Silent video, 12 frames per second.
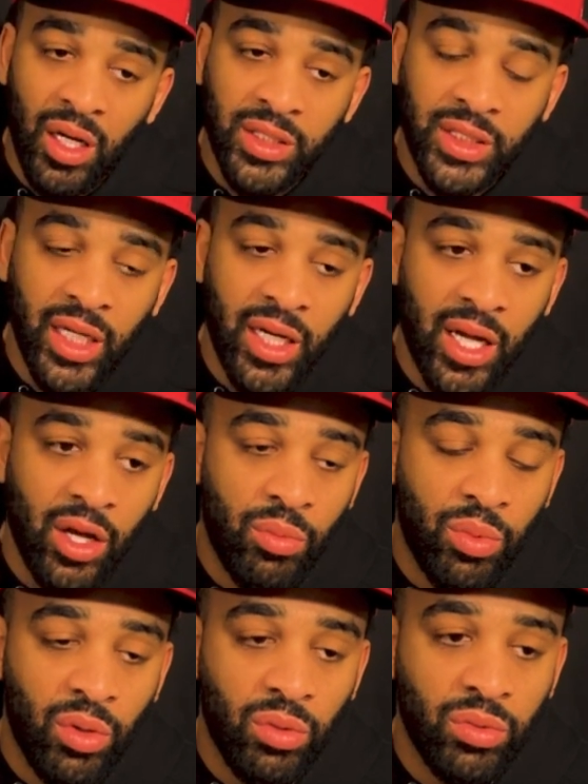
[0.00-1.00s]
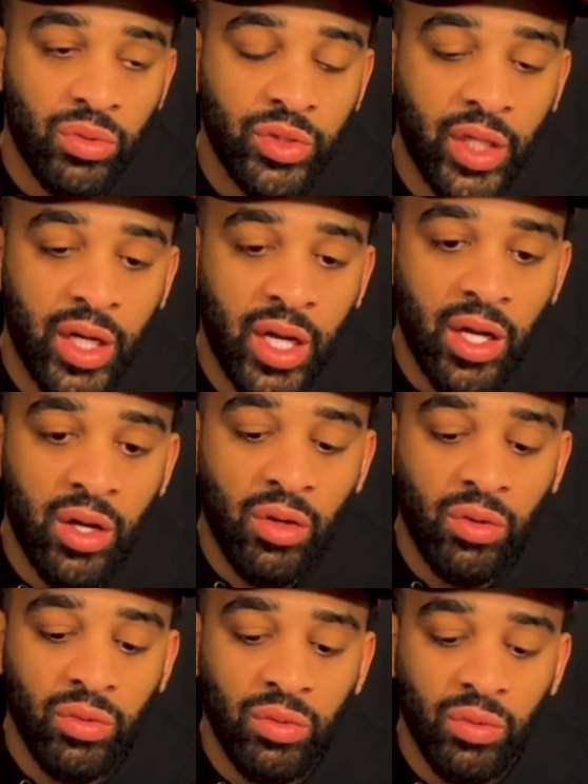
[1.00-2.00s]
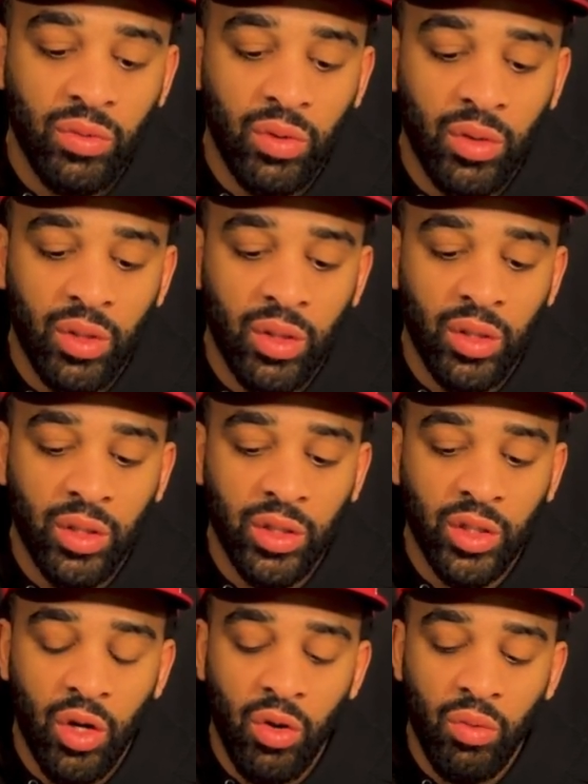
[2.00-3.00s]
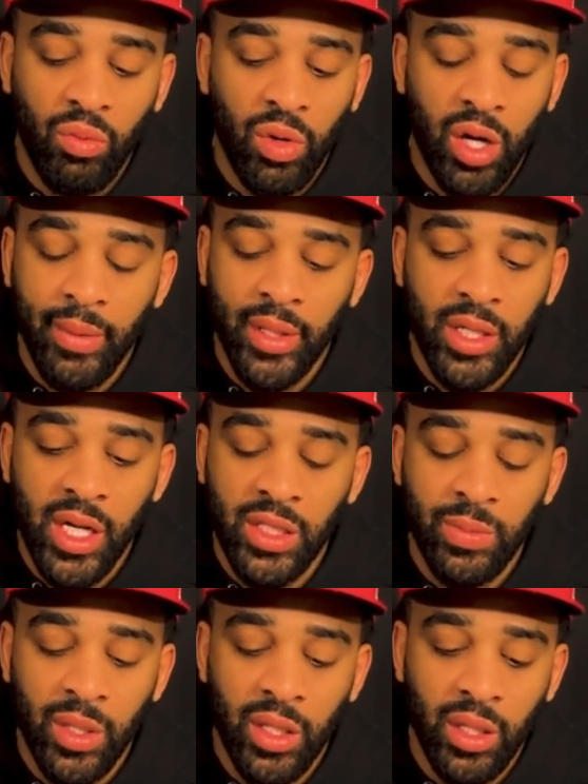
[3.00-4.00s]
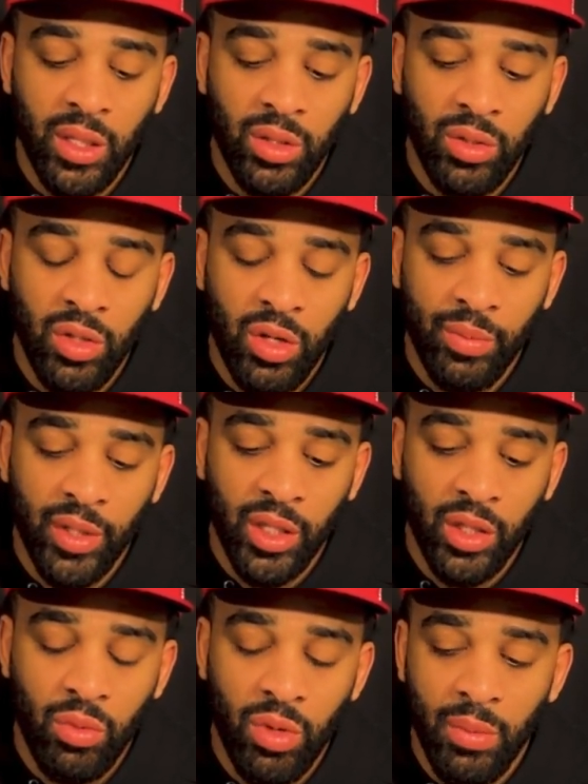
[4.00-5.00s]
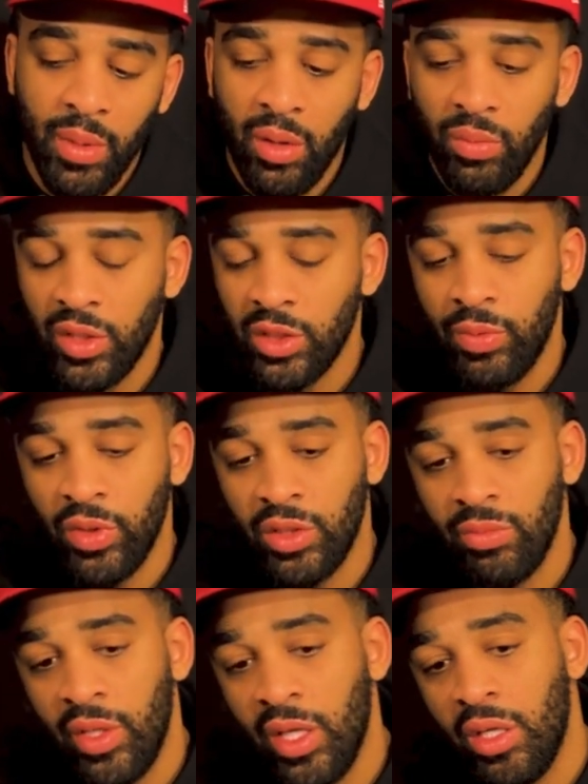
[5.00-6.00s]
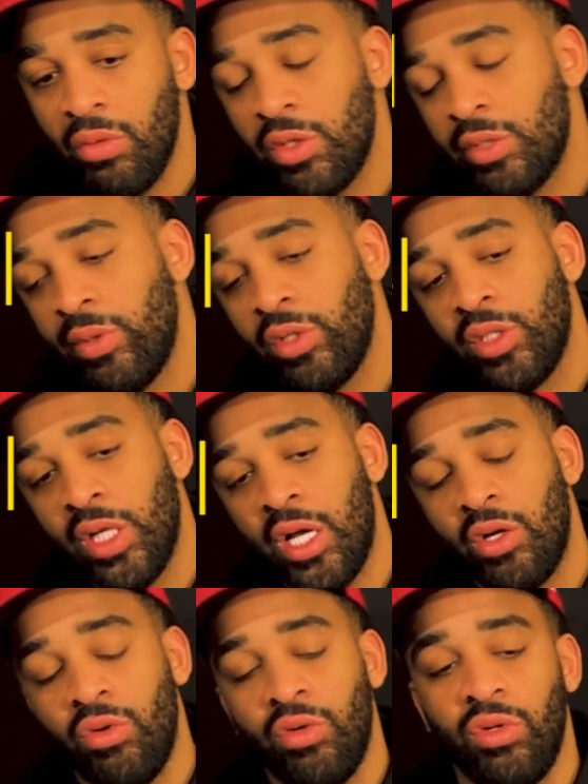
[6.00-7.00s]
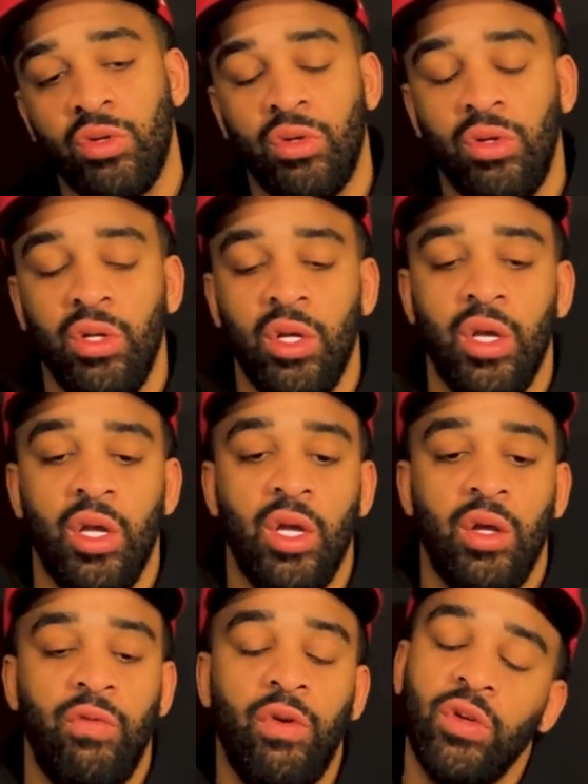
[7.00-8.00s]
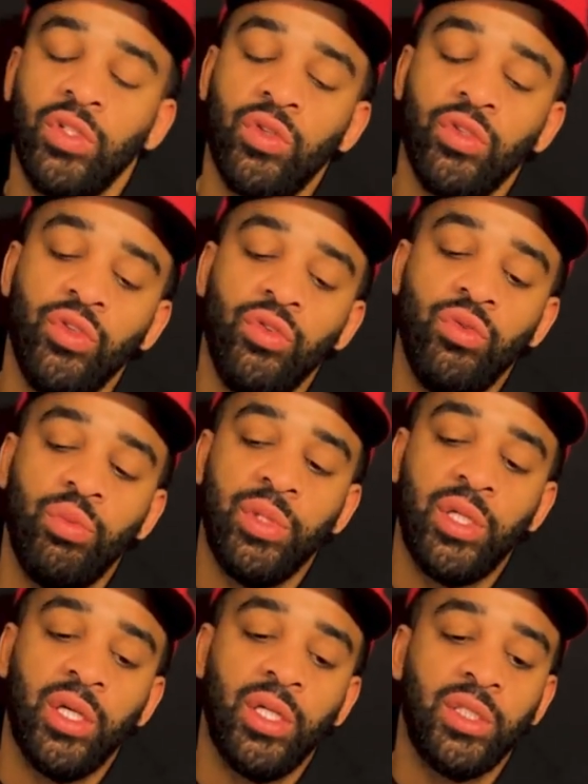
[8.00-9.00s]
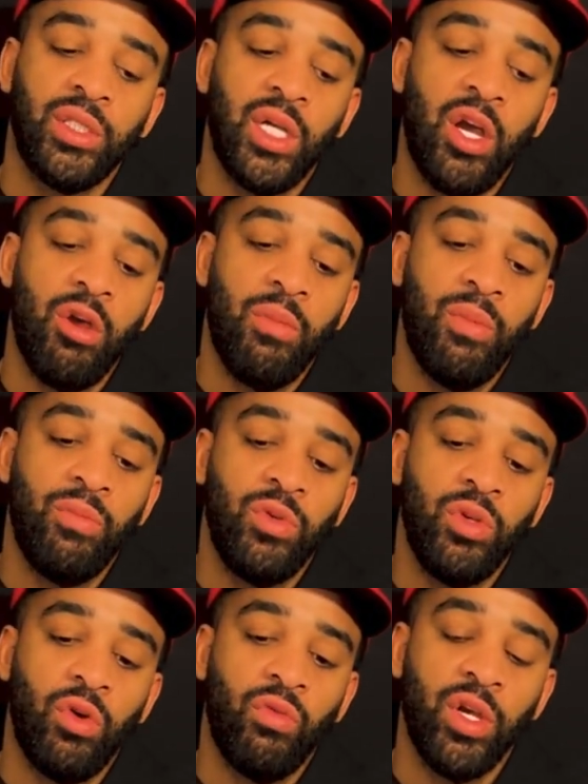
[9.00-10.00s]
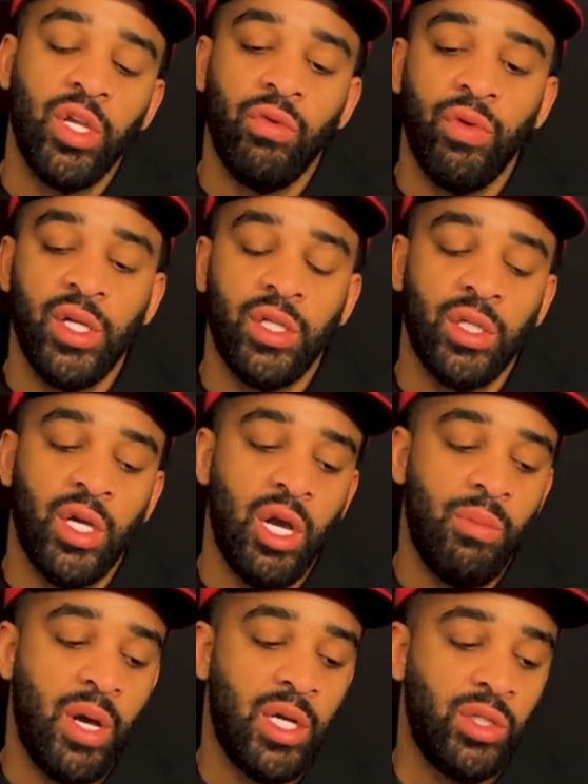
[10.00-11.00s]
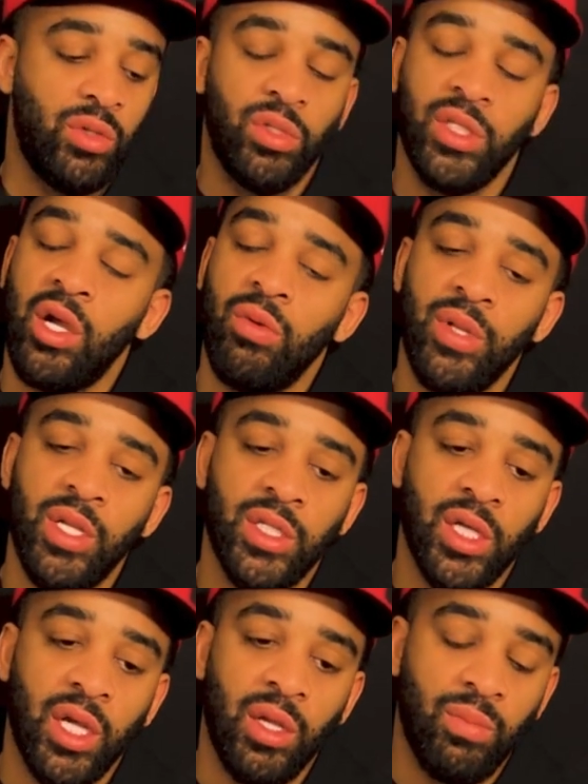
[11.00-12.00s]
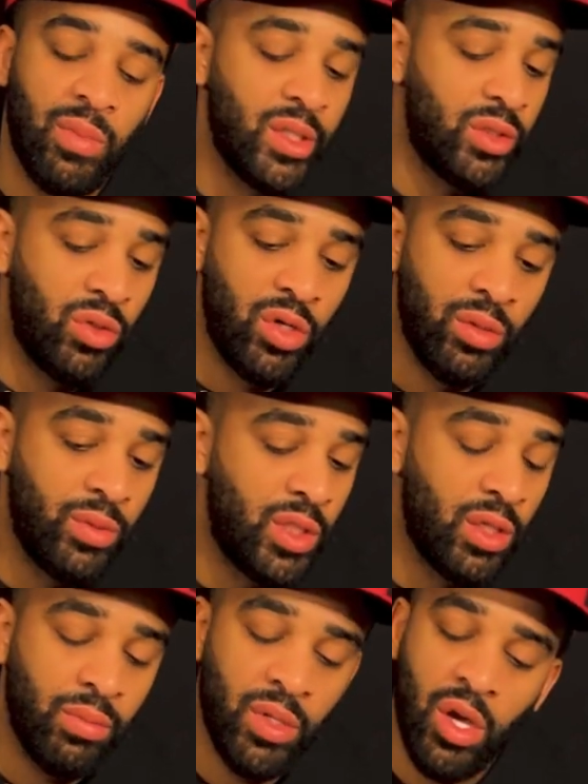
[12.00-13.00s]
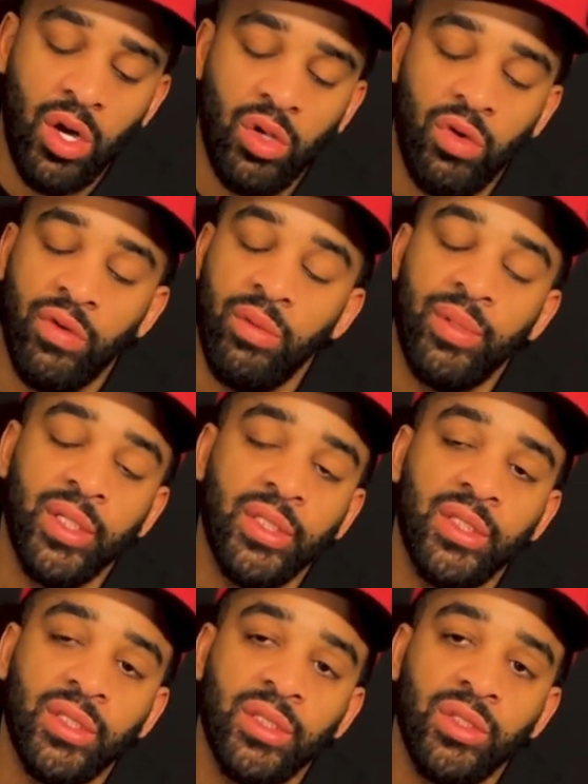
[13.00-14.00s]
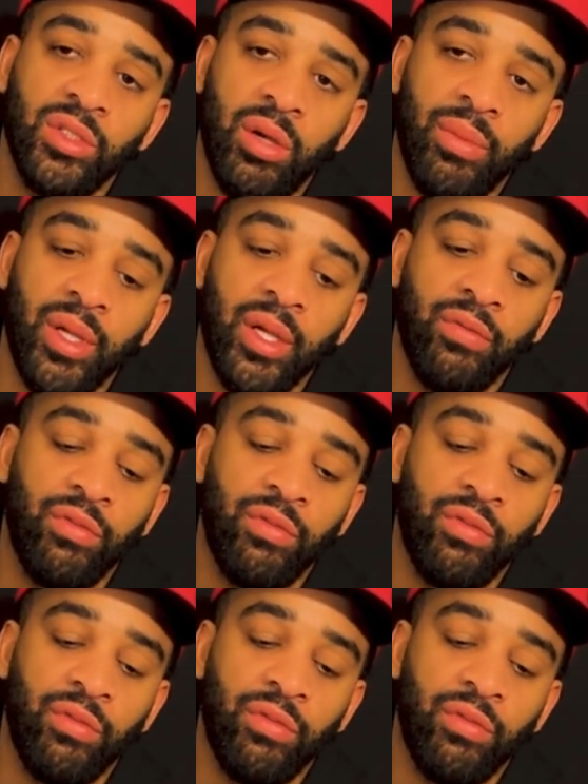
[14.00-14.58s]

Stay down, bro. Stay down. Don't worry about the next man. You know what I mean? Don't worry about what this person making, what this person got going on. Focus on you because, you know, run your race. Everybody's story is not going to be the same. My story took me all over the place. You know what I mean?